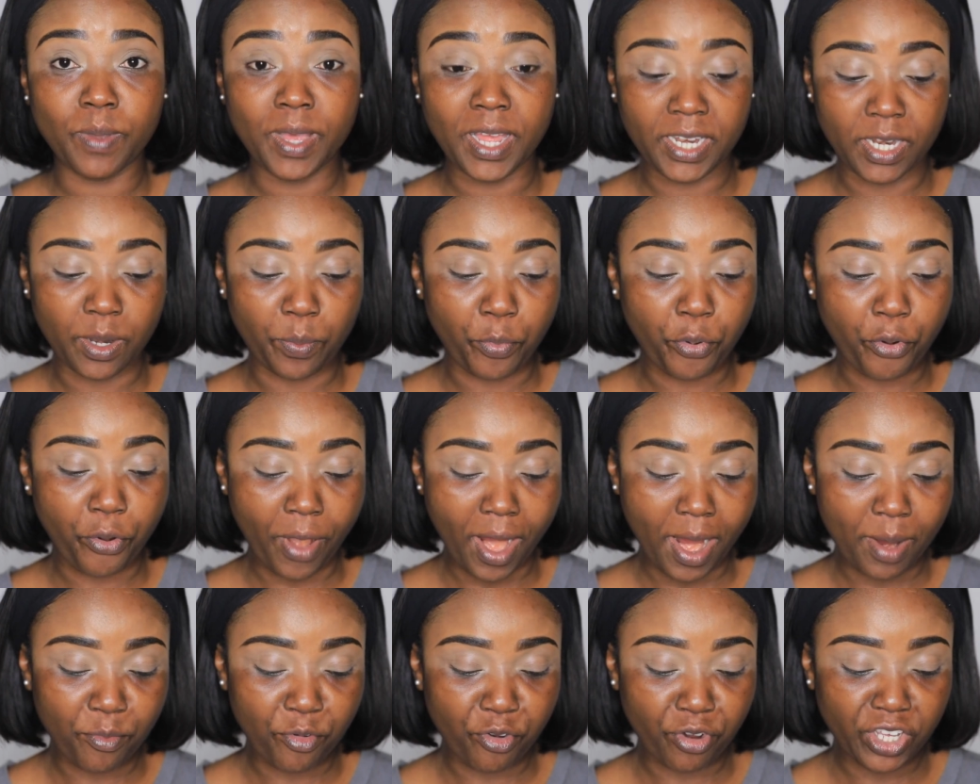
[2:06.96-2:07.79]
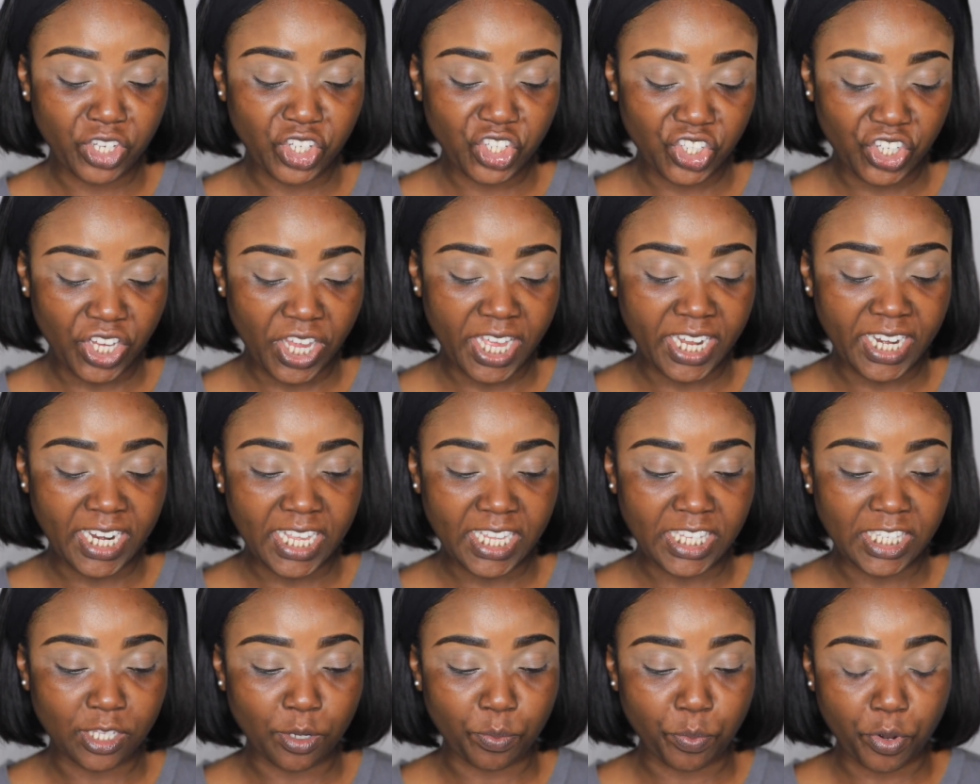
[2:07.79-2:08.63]
but the primary shade
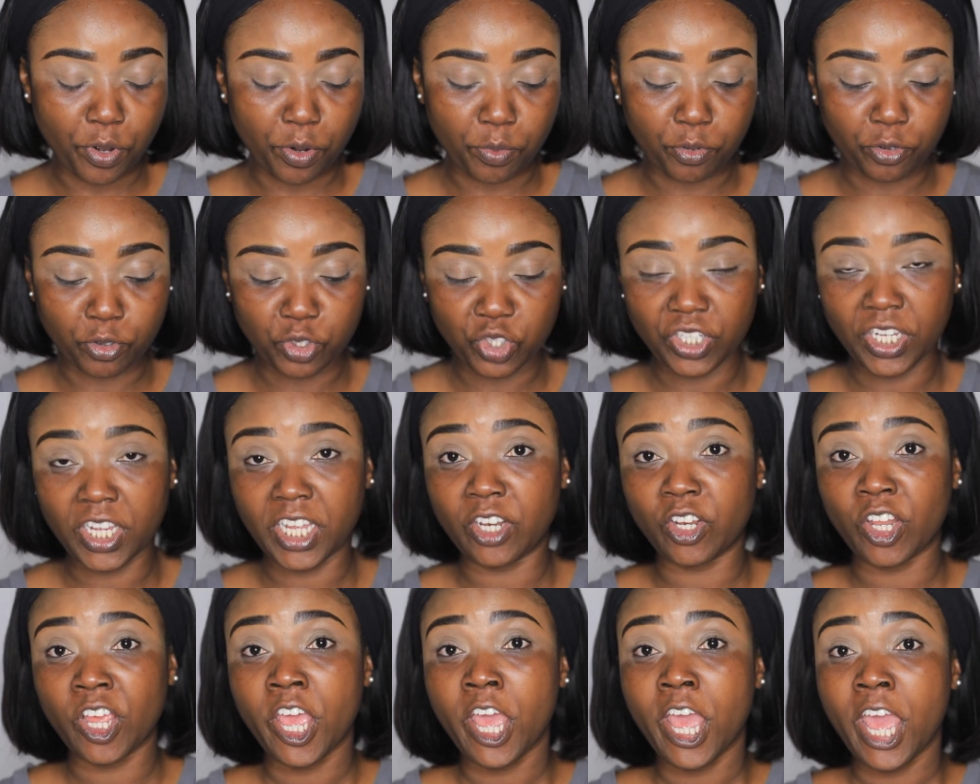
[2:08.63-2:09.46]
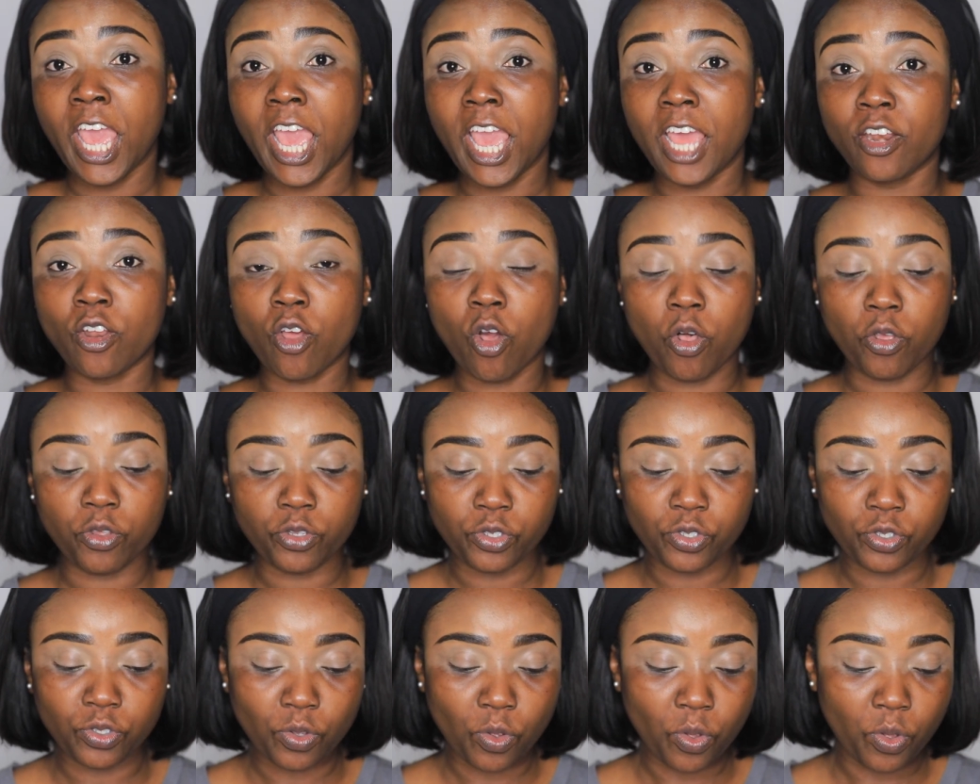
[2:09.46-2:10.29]
is the purple shade. And
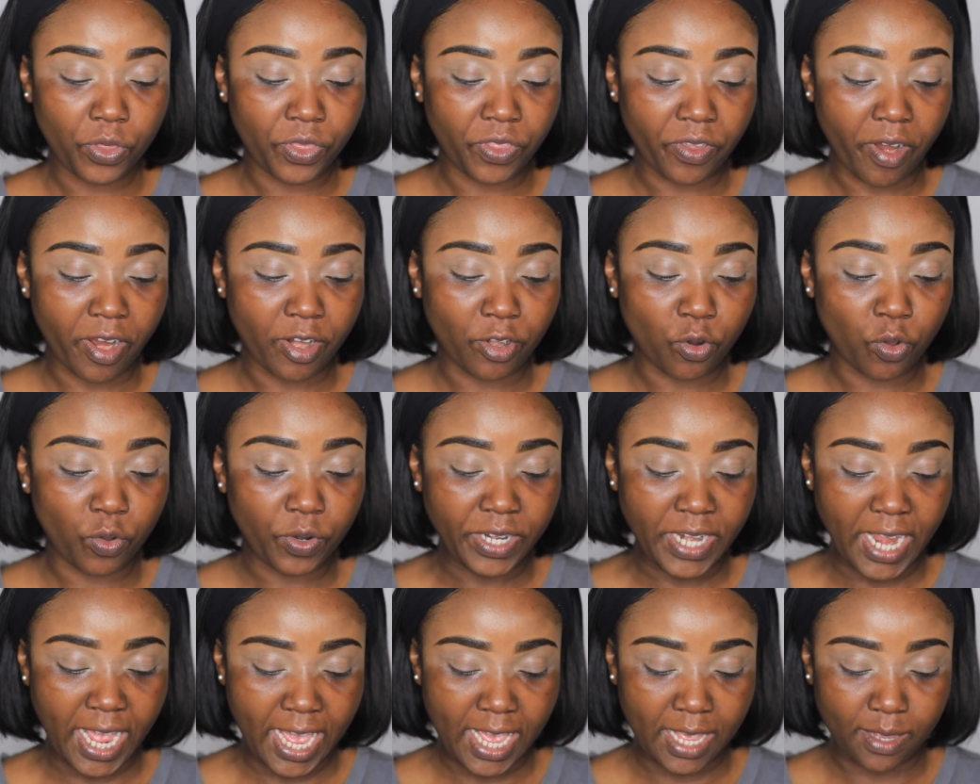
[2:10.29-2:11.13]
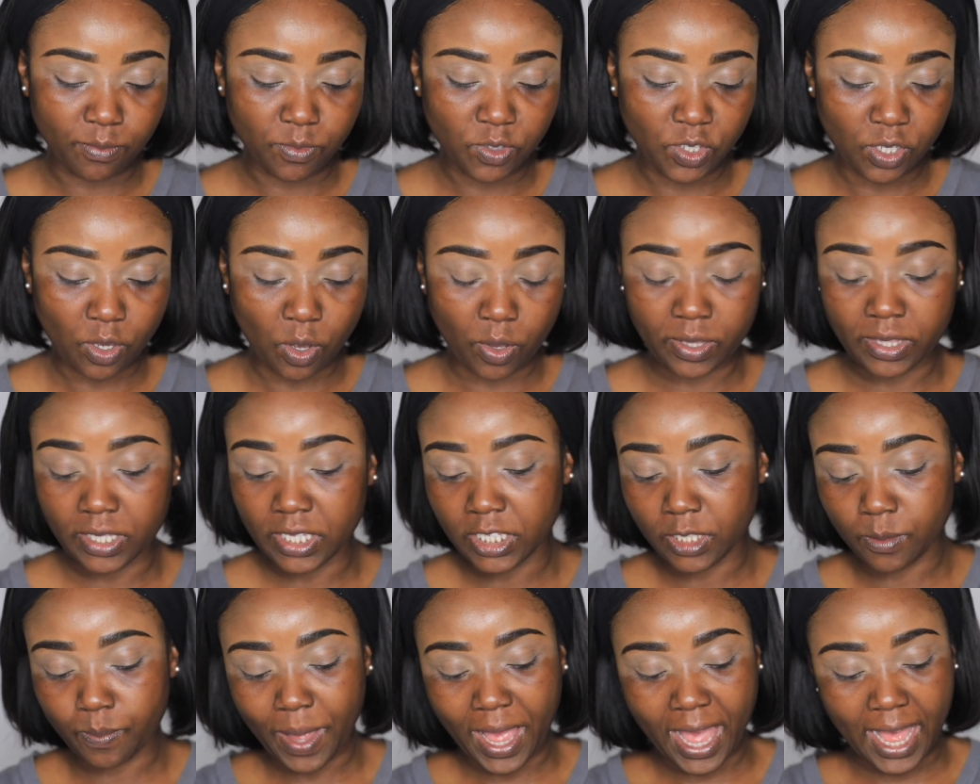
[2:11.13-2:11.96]
also, there are no names on
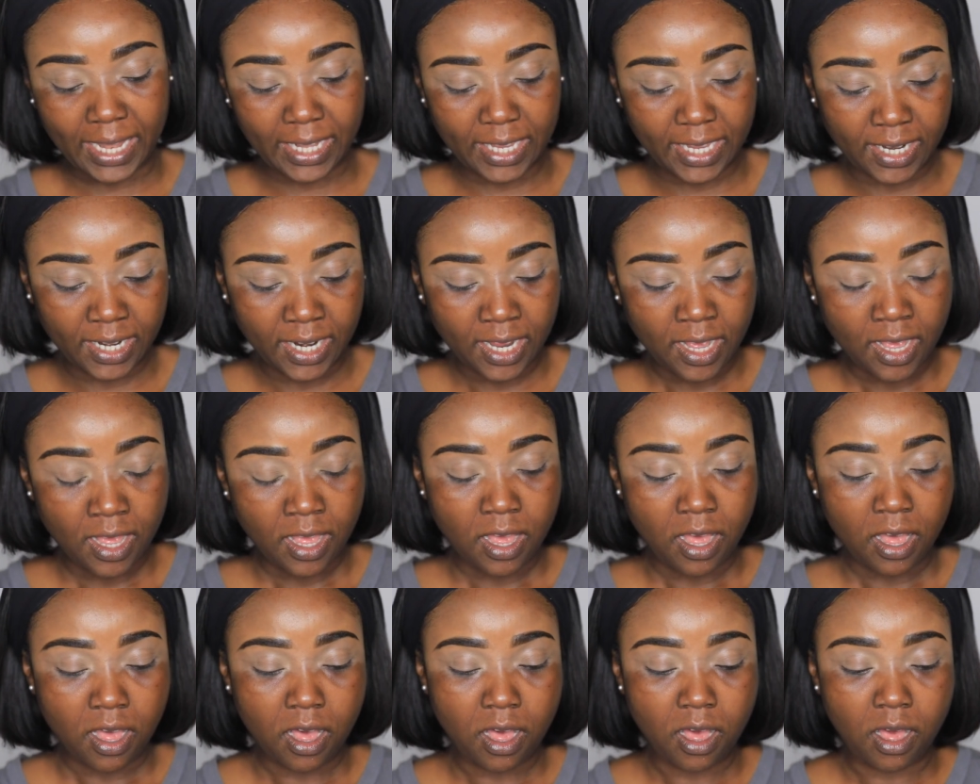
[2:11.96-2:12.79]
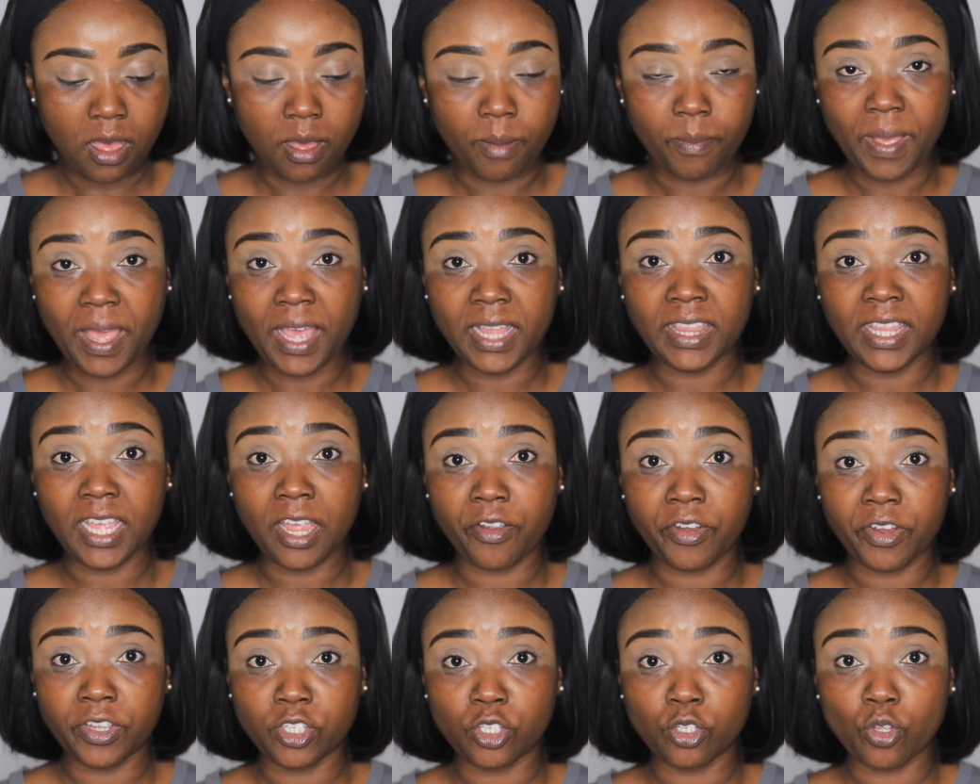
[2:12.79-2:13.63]
this palette, and
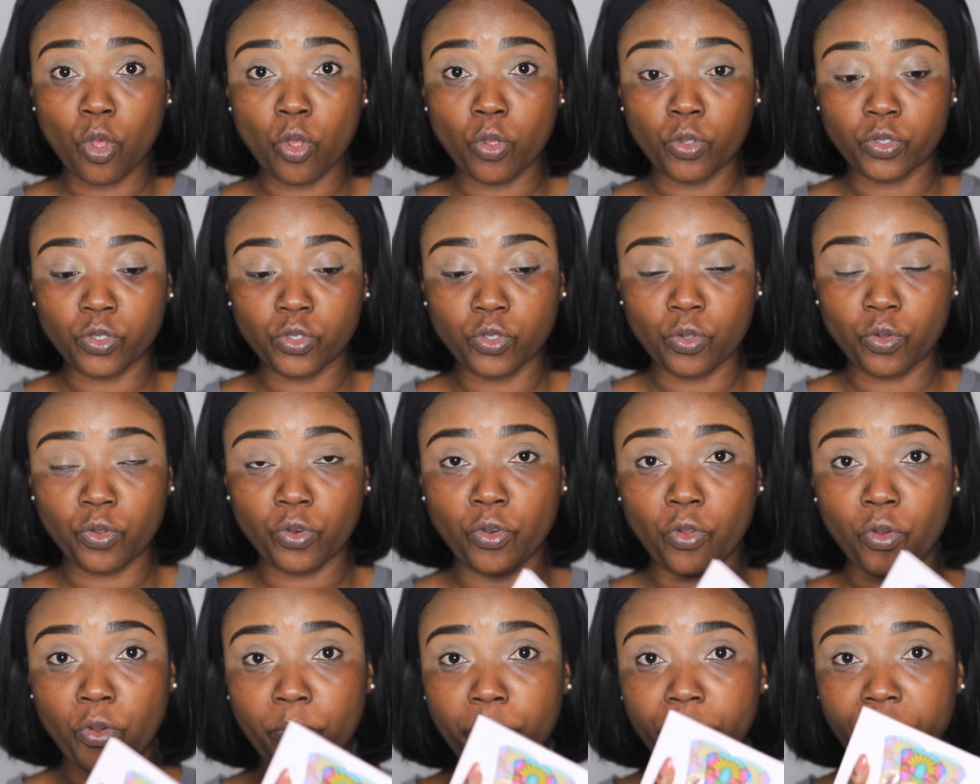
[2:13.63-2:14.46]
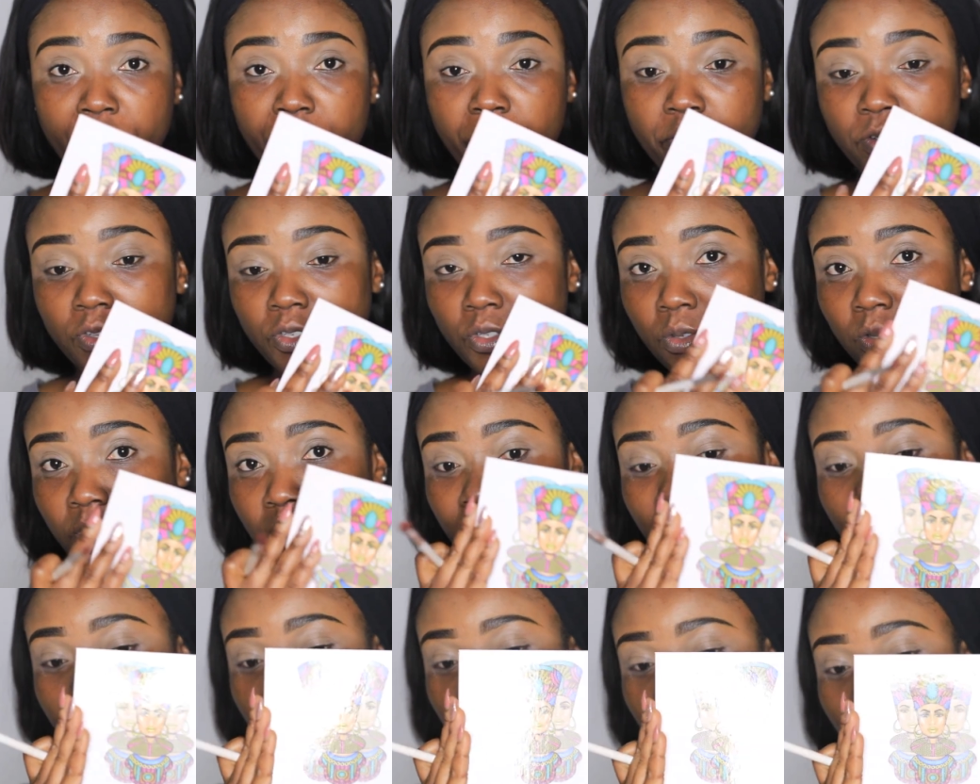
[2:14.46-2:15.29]
there is also no mirror, so
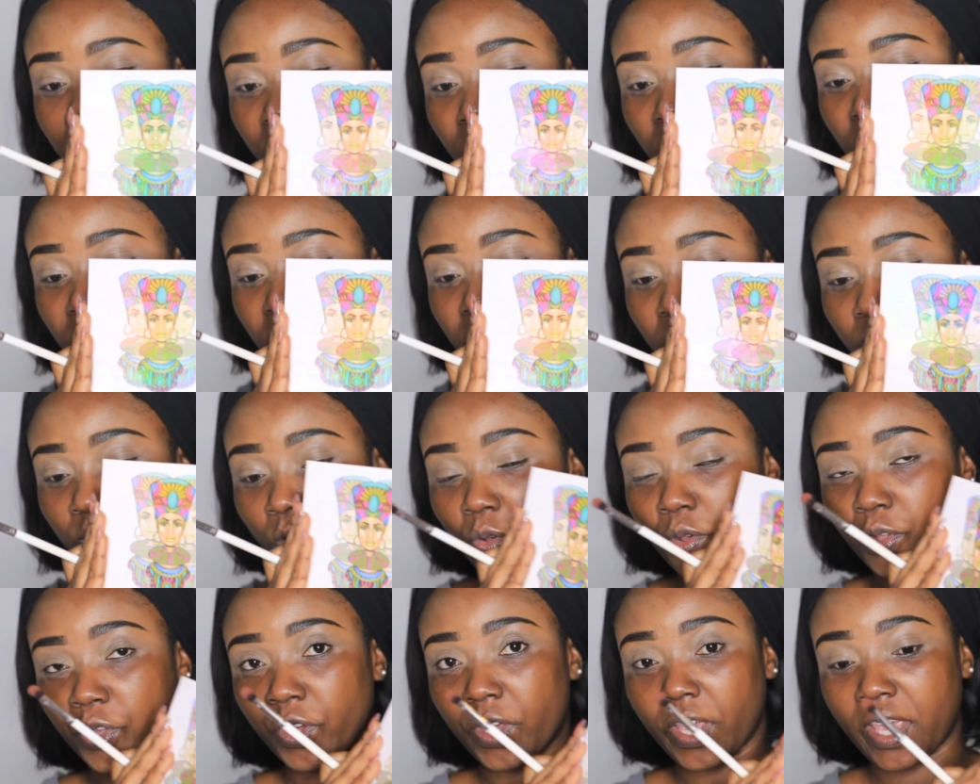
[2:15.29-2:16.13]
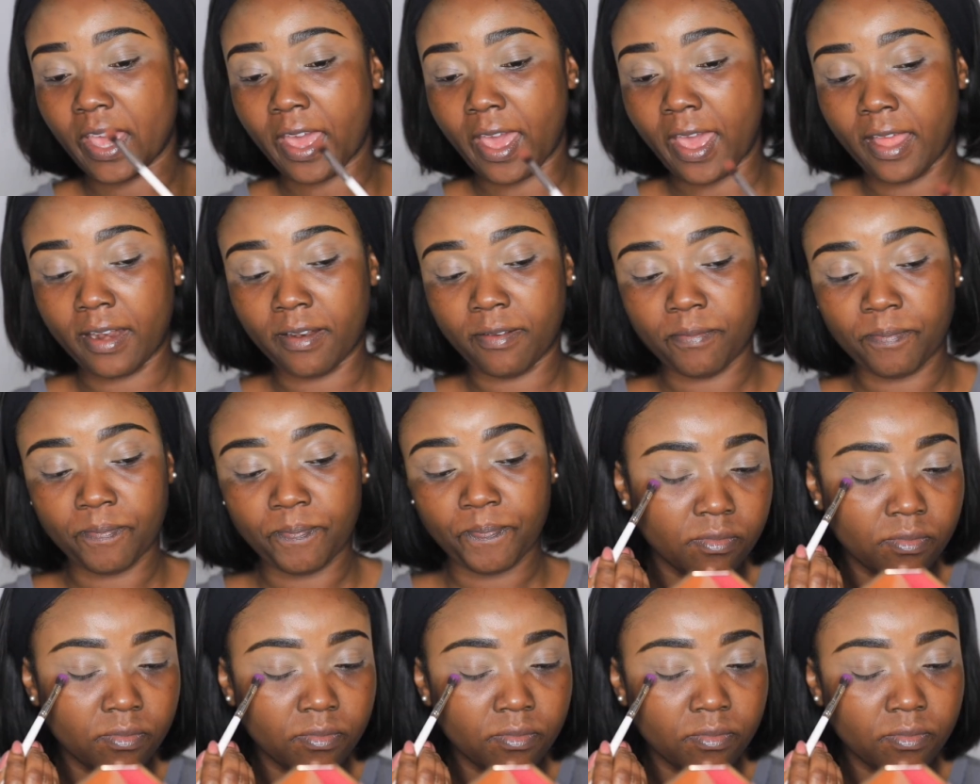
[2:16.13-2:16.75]
that this is all you get.